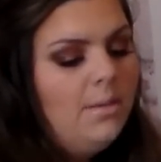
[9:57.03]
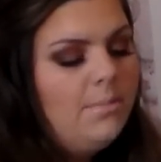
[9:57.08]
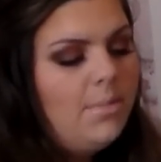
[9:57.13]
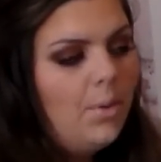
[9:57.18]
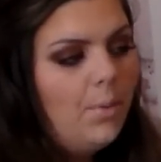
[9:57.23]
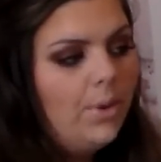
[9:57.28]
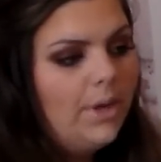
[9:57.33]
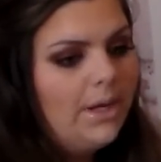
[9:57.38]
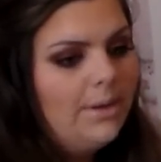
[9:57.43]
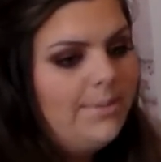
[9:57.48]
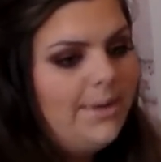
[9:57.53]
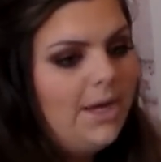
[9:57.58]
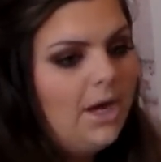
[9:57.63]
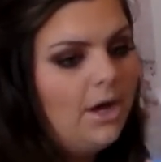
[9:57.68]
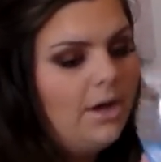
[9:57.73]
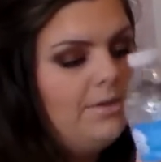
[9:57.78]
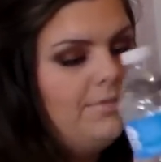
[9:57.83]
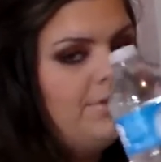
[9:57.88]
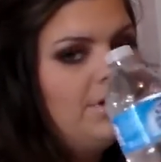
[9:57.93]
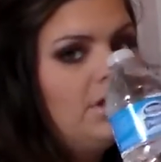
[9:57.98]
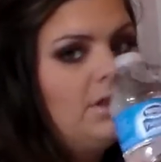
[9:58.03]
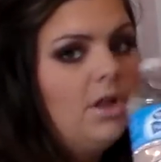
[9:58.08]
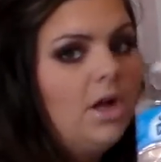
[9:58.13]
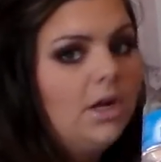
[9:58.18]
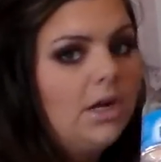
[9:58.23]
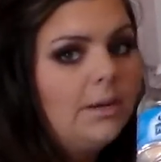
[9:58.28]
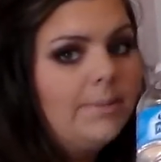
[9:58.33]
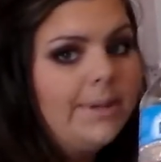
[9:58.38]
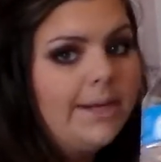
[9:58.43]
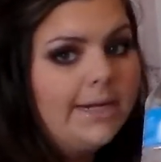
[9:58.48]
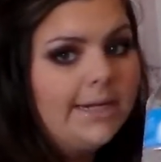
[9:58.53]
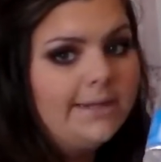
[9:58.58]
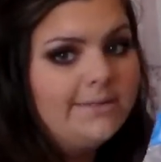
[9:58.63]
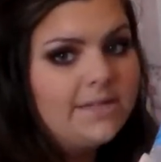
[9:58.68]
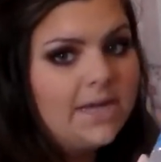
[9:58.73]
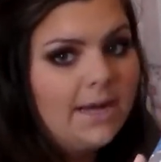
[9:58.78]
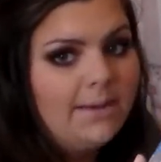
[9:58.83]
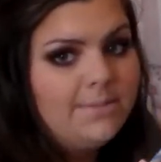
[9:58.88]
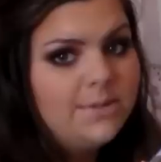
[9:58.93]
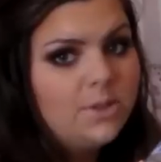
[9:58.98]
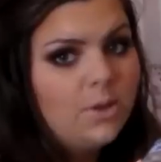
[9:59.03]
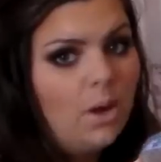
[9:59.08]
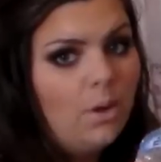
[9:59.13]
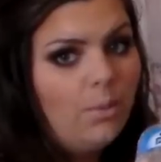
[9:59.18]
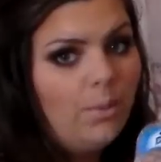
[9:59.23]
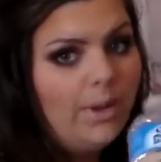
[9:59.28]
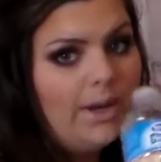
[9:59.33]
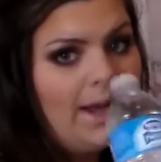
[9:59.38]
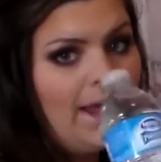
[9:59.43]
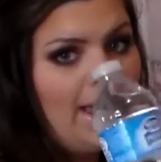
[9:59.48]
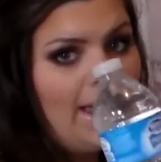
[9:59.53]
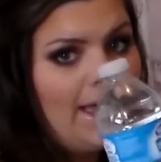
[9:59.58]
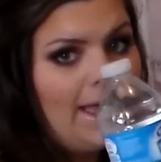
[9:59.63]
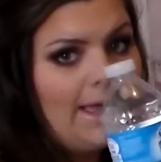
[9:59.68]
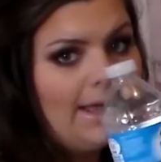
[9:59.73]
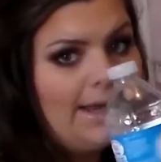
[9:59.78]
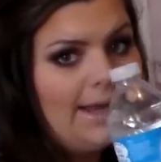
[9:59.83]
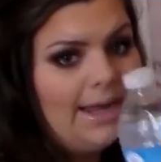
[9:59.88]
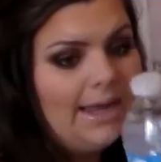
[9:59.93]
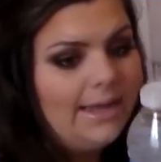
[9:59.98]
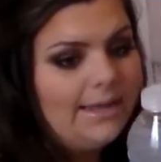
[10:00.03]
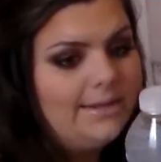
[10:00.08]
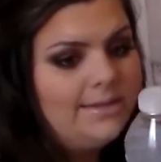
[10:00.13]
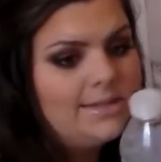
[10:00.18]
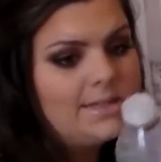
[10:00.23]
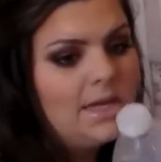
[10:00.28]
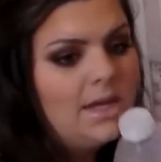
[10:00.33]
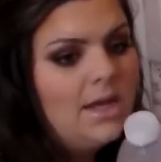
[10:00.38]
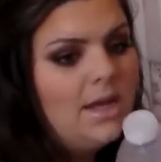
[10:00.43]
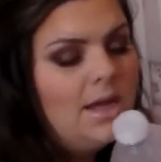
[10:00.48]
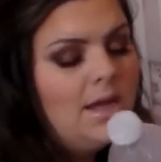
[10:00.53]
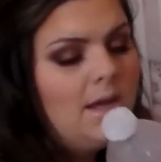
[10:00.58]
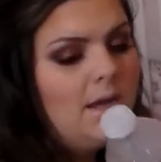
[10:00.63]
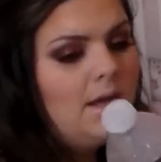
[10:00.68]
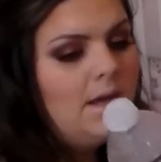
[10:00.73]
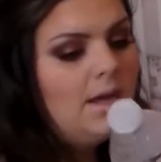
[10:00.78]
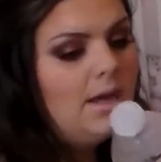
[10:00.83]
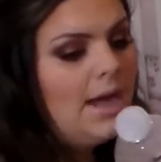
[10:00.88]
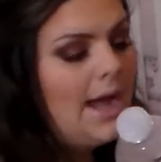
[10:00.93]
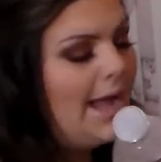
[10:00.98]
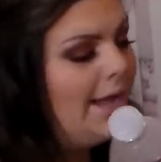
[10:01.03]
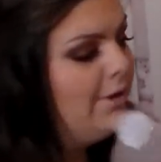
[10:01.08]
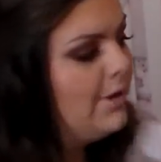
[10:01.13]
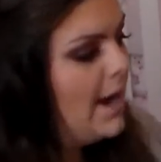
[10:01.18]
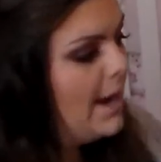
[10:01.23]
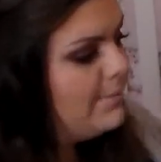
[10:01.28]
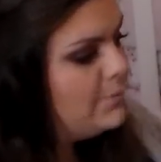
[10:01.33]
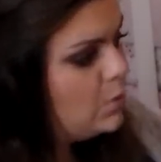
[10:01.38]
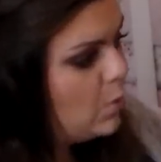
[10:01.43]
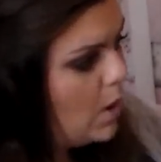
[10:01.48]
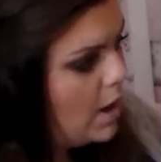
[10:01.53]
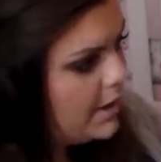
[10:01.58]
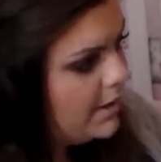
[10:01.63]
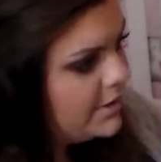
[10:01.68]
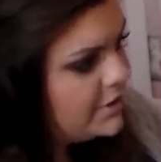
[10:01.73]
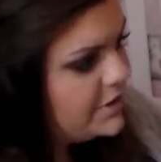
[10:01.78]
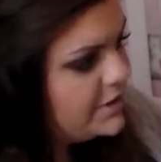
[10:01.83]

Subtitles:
but we're going to be gone for a longer period of time, so I went ahead and I grabbed water